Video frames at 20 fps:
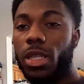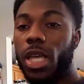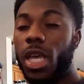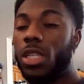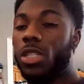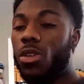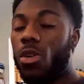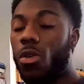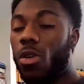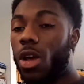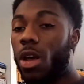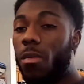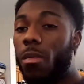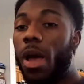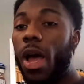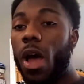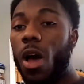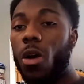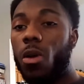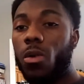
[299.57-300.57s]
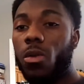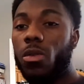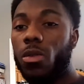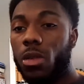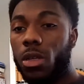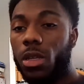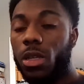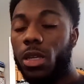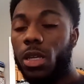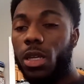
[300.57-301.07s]
That's gonna come out.
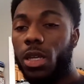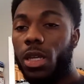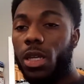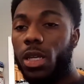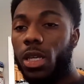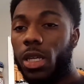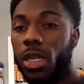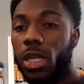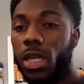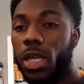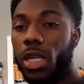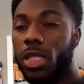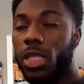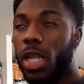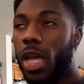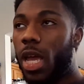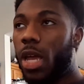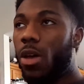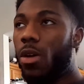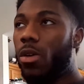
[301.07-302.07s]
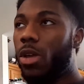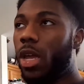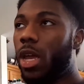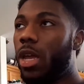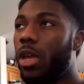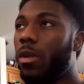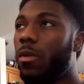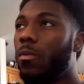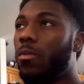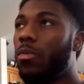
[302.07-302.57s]
It's like,
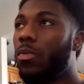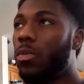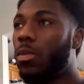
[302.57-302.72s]
okay,